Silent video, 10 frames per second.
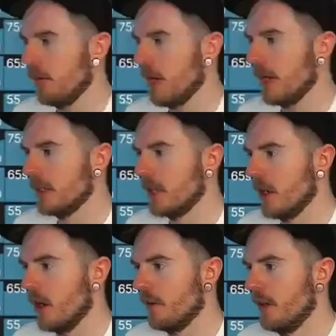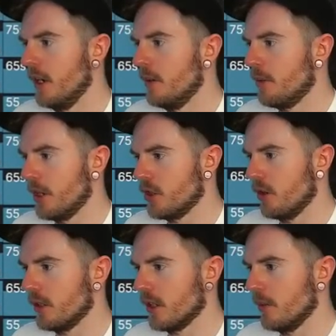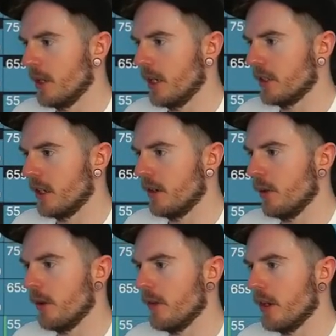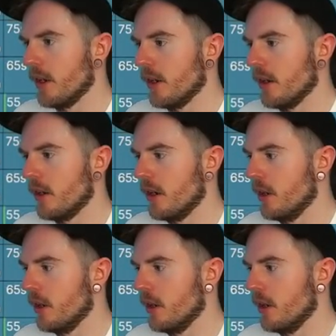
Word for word: bet ace ten off. Pretty sure it's going to be like zero EV here.